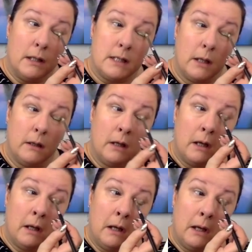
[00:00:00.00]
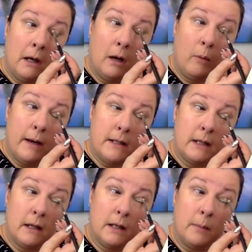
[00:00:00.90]
so I wet
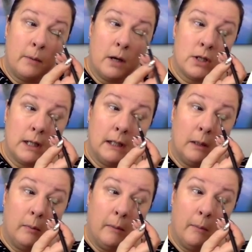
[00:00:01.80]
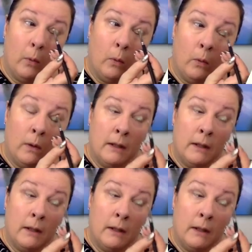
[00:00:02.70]
the brush a little bit more.